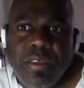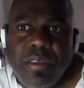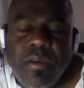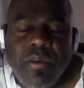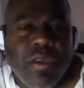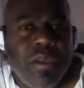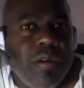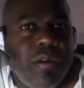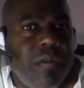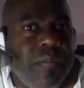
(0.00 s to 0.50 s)

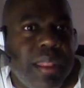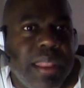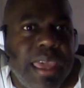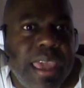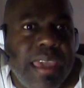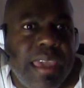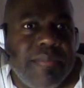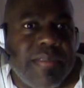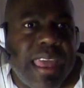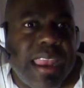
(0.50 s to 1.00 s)
Do you
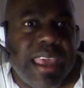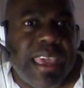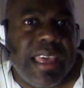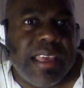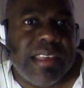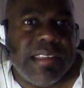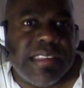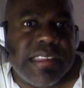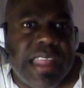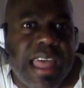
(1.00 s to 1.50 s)
believe that
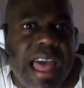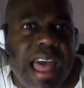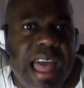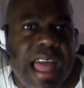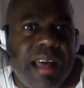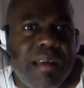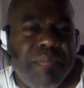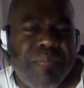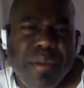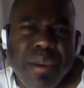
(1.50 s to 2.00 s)
his
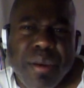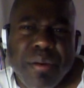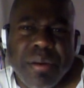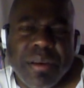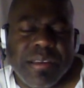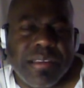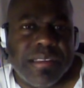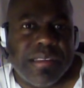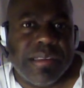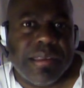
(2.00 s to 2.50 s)
style
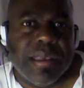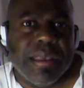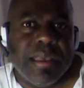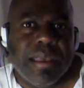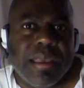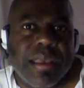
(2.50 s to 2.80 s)
mirrors